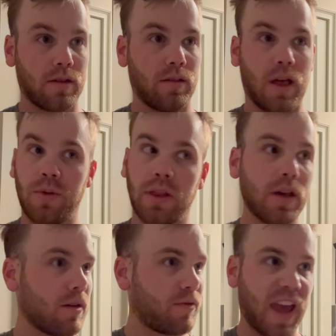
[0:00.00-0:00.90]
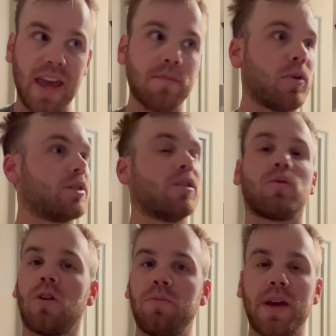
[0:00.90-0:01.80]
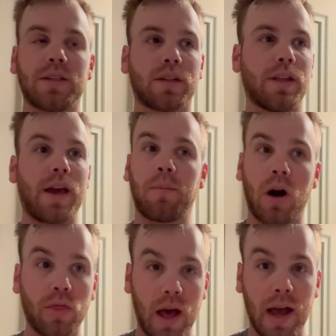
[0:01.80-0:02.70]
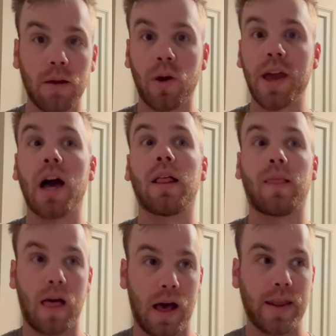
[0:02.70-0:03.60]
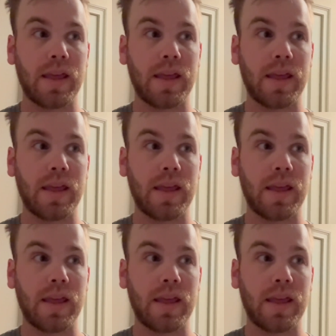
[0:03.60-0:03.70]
Like we live 8 months on the road, basically. I'm on the highway a lot.